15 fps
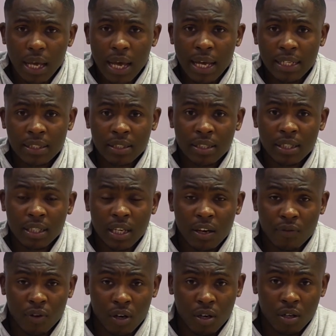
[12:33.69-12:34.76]
And
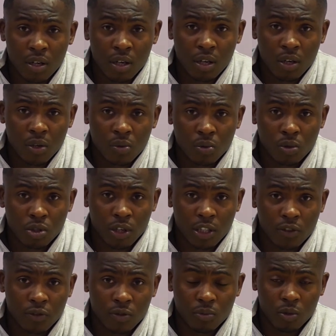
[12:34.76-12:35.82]
together, we'll
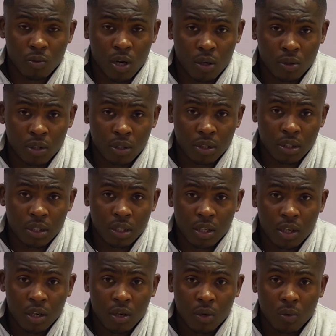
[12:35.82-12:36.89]
transform the world,
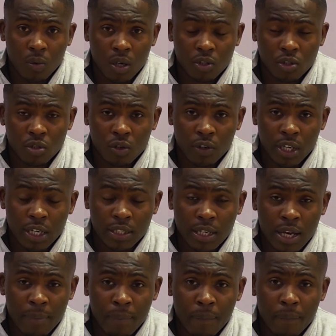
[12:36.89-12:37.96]
one story at a
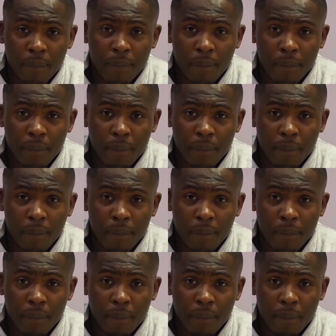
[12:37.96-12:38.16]
time.